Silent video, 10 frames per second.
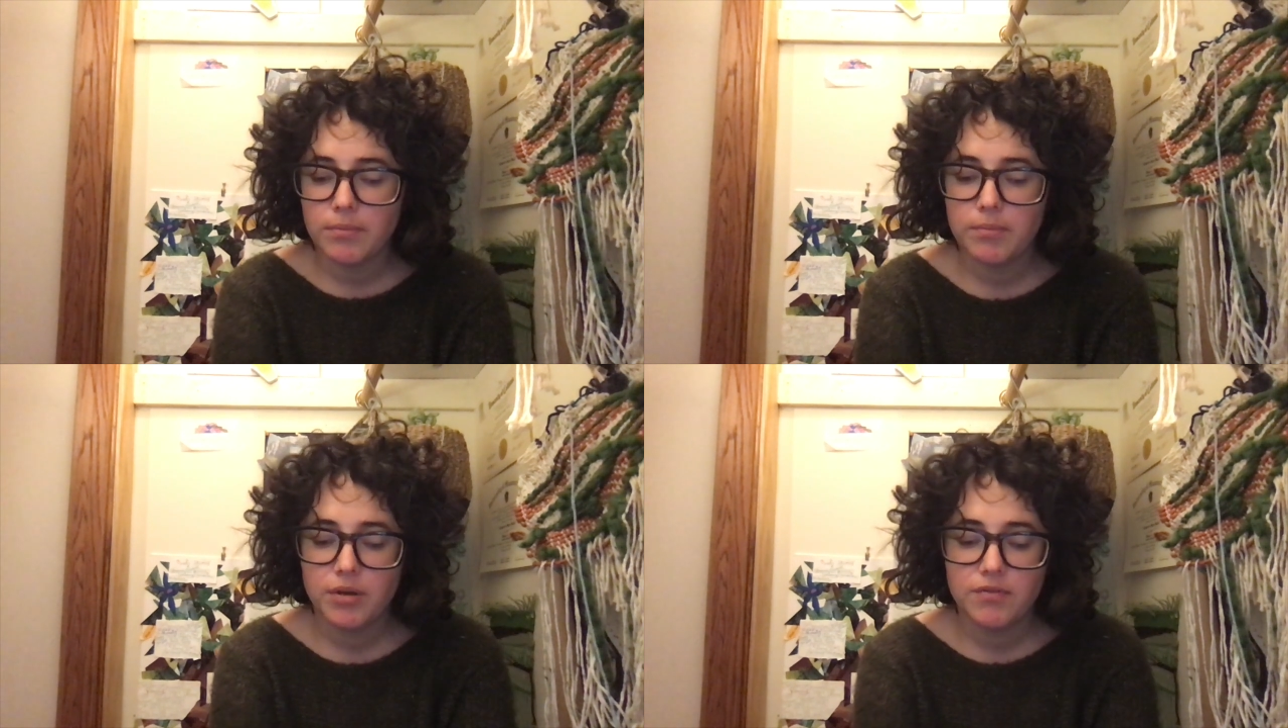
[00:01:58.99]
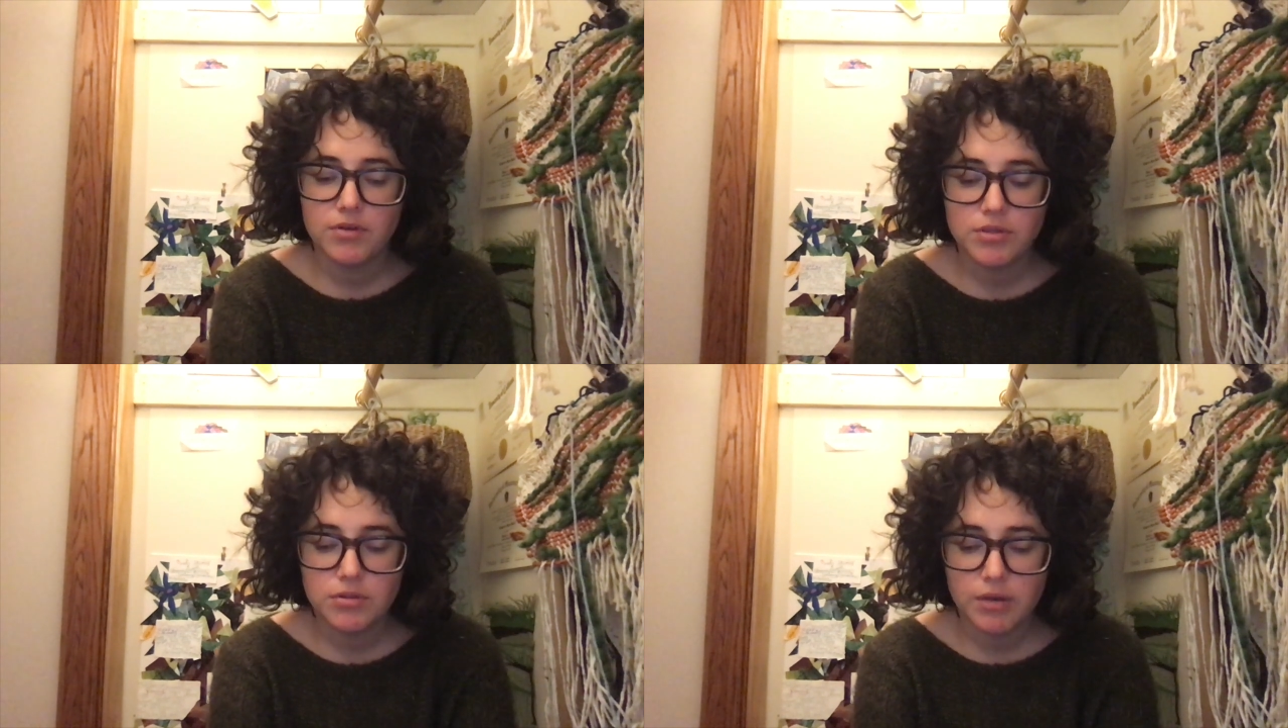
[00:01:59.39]
but if you
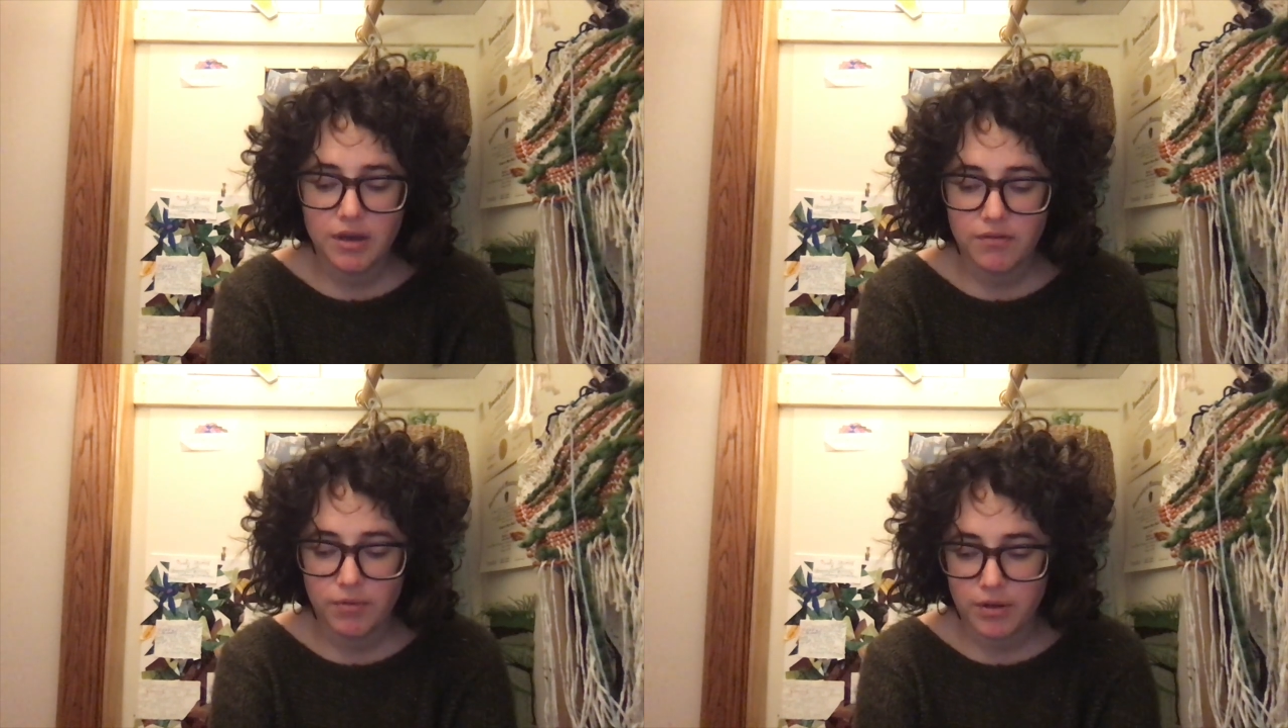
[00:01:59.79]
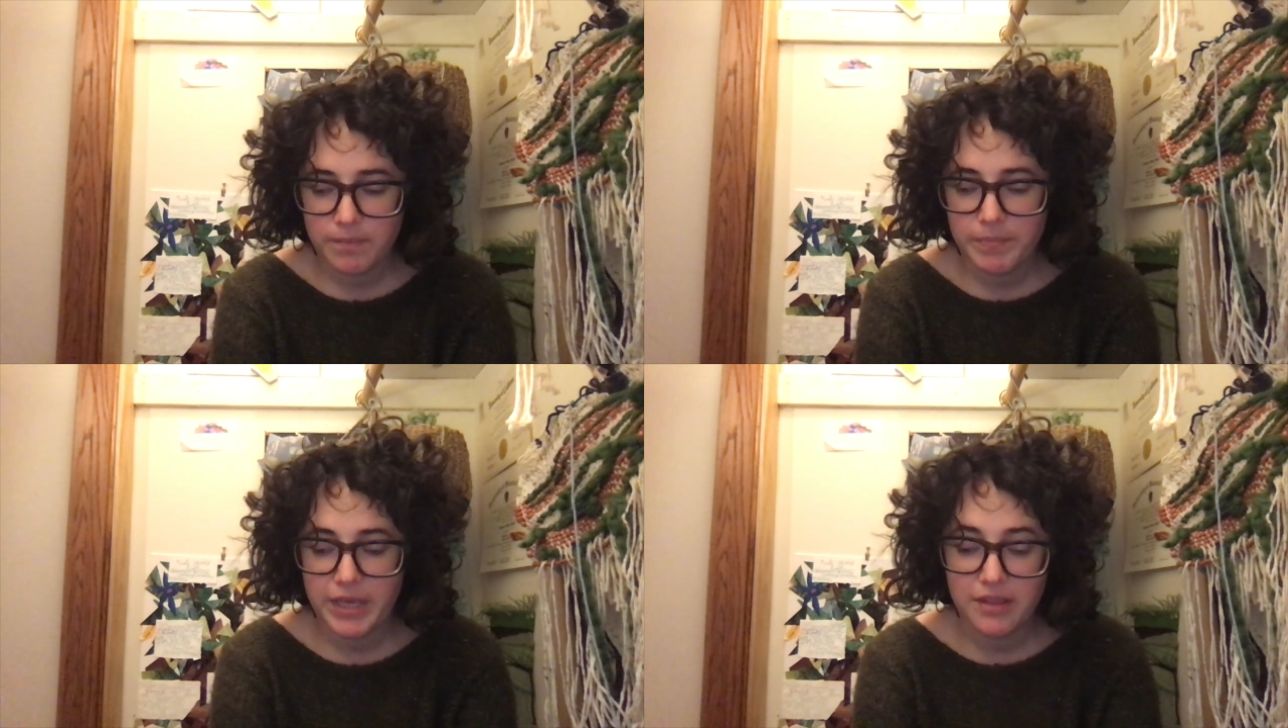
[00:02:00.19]
do have one
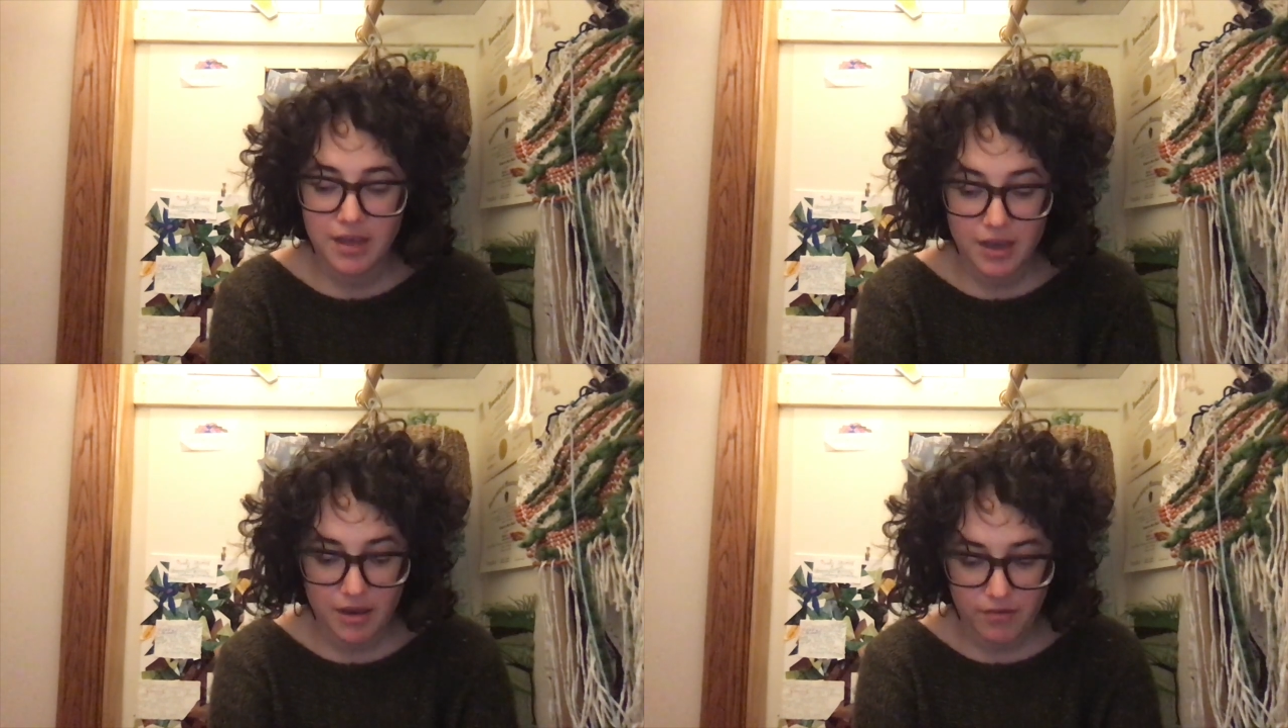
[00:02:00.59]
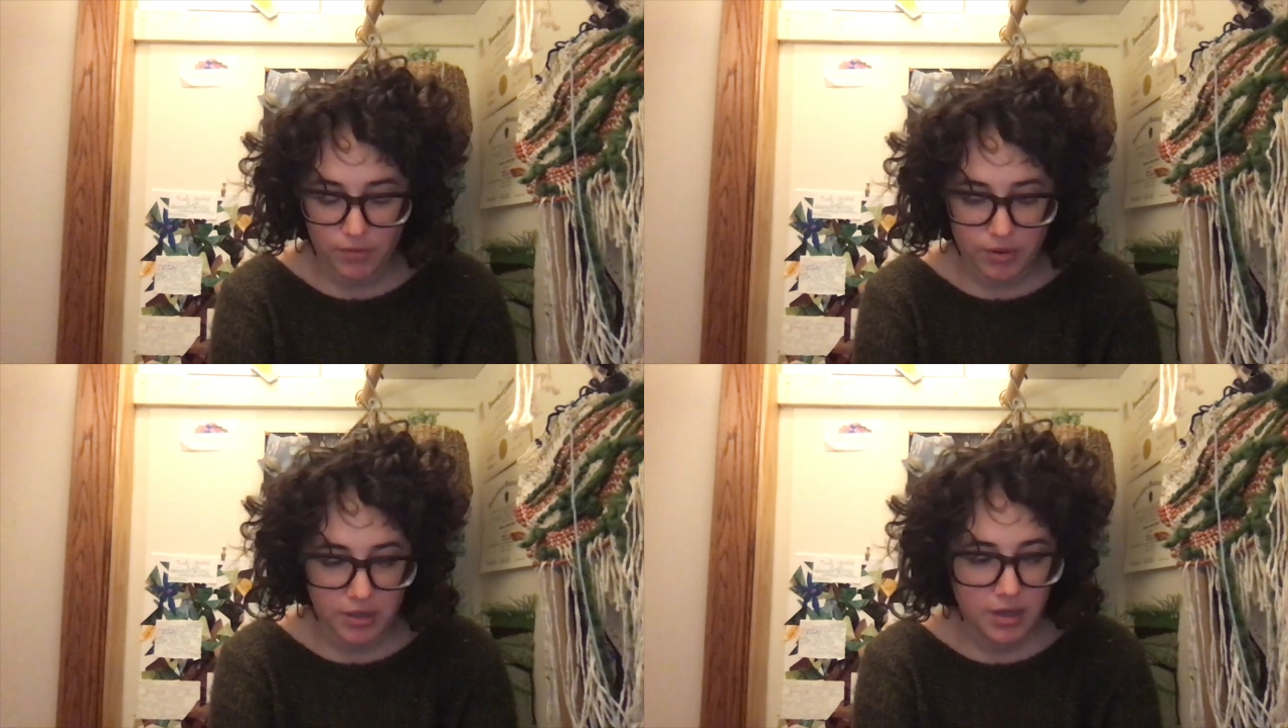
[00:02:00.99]
and they have
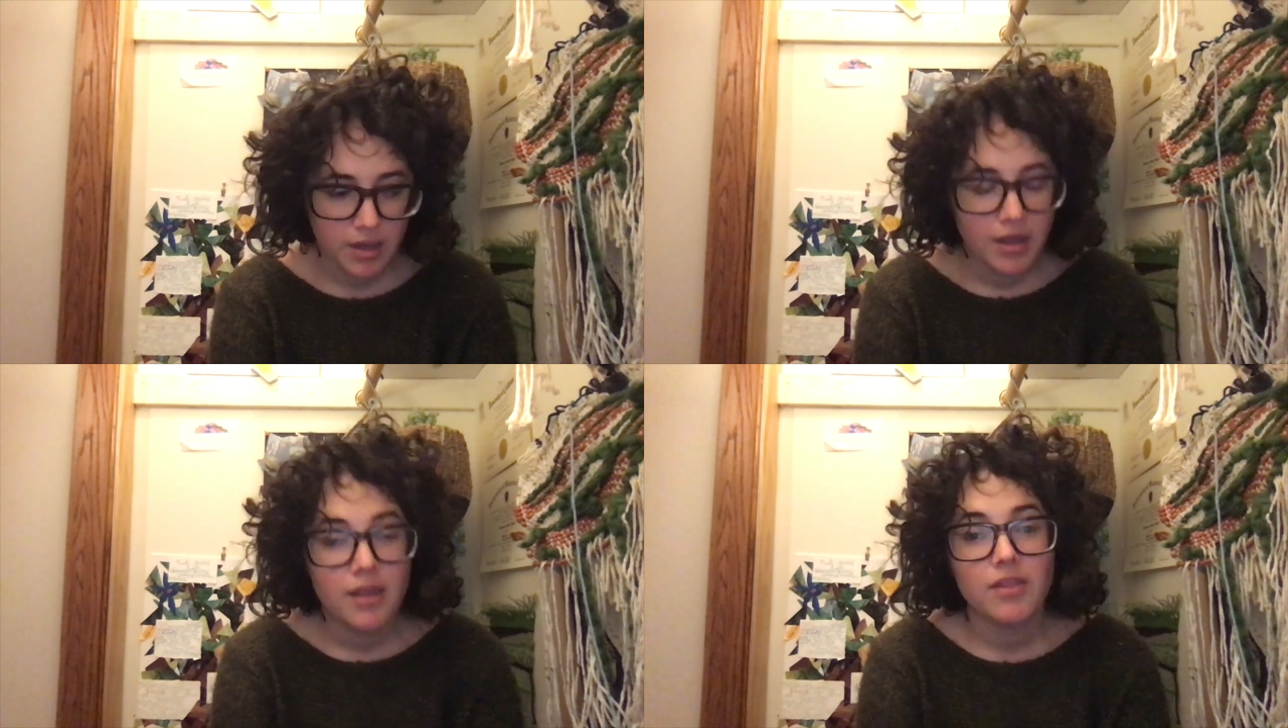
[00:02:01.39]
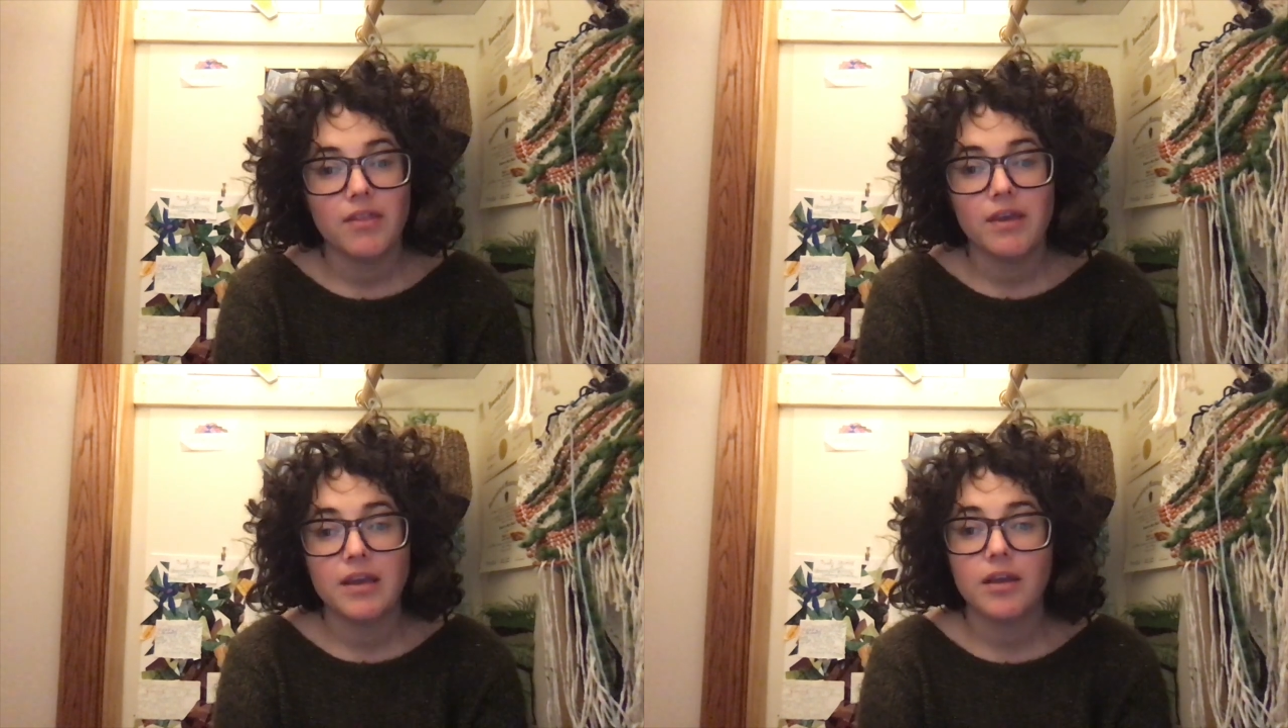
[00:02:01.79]
one, then
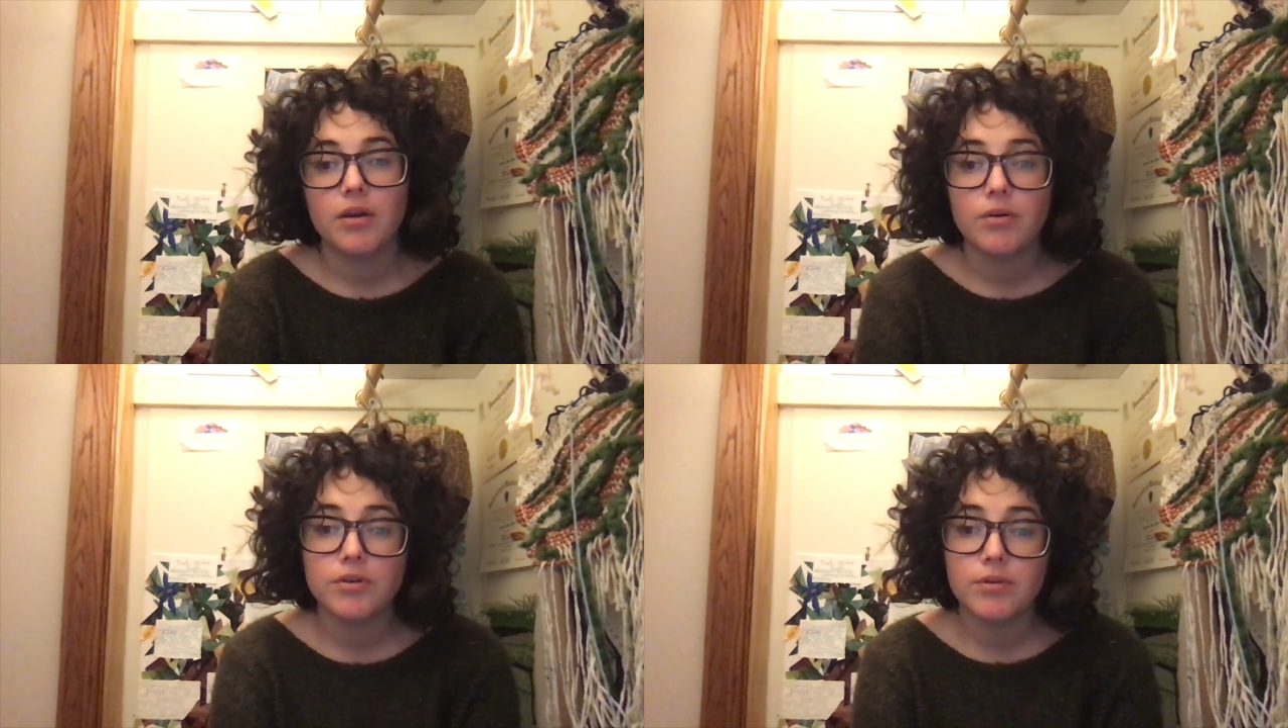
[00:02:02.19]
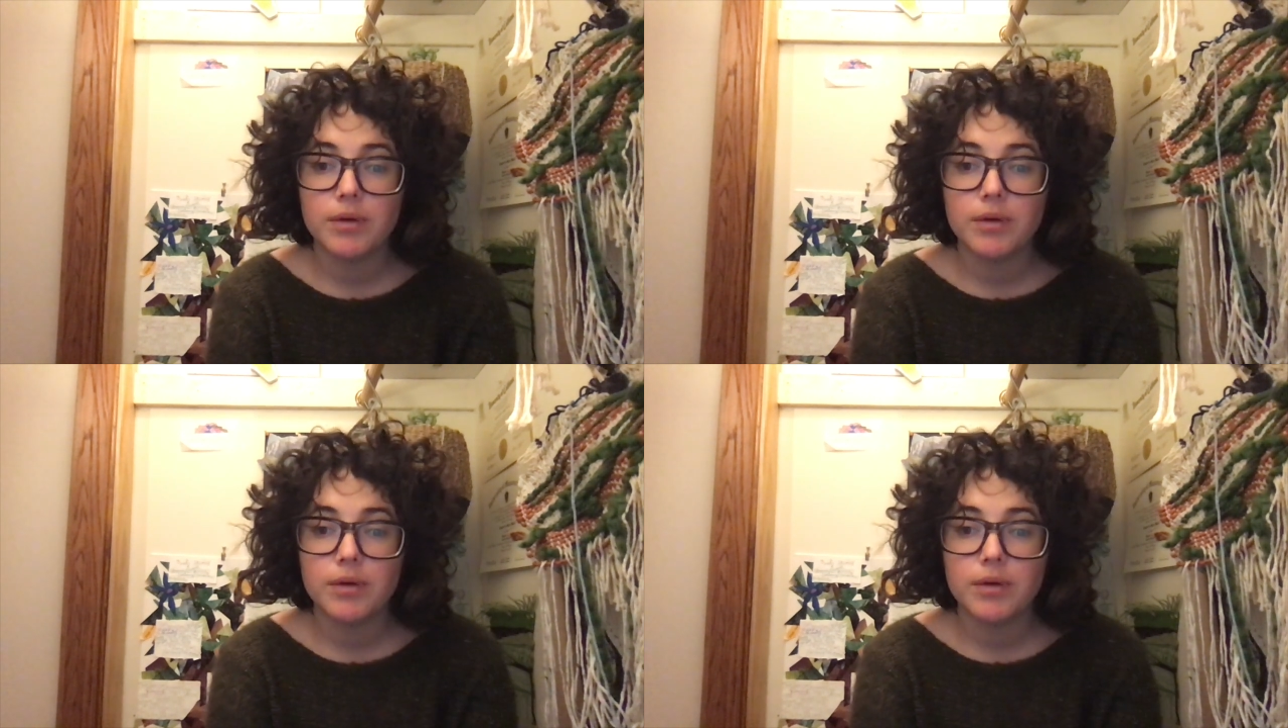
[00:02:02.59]
they can go to the